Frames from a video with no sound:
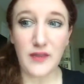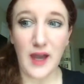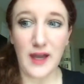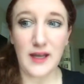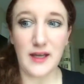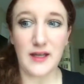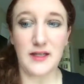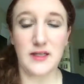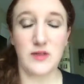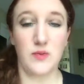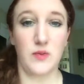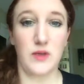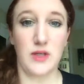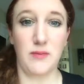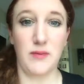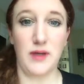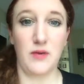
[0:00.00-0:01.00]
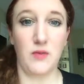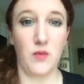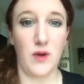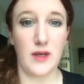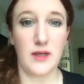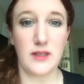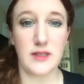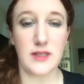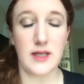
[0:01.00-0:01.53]
And that is, when you mean
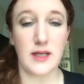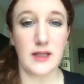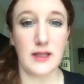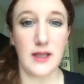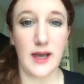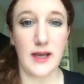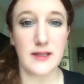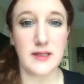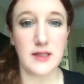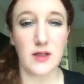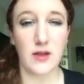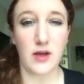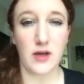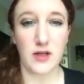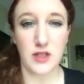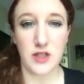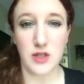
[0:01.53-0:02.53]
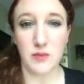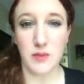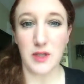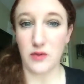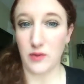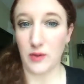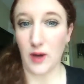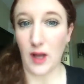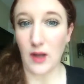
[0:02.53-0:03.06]
what's going to last the longest, you
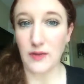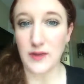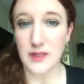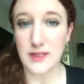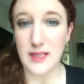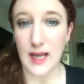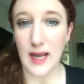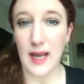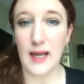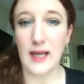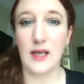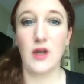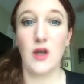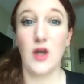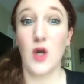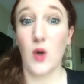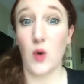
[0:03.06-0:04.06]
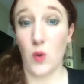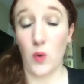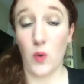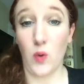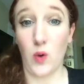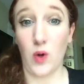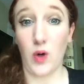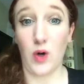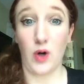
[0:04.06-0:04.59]
mean throughout the day,
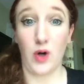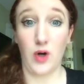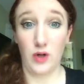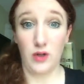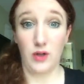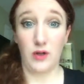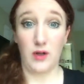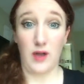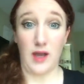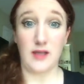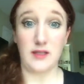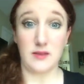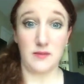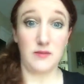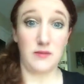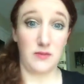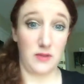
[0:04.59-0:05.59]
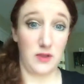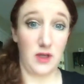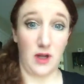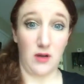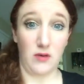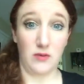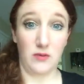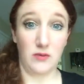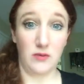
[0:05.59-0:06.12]
or as, you
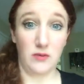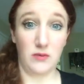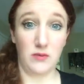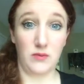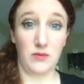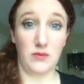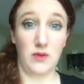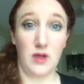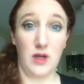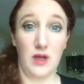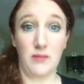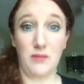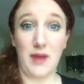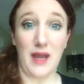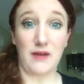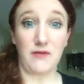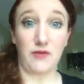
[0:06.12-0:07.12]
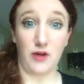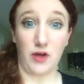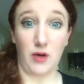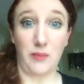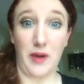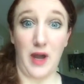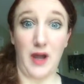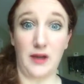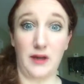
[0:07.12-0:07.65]
know, bang for
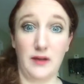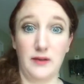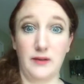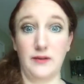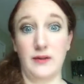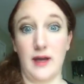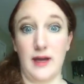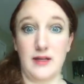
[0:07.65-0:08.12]
your buck,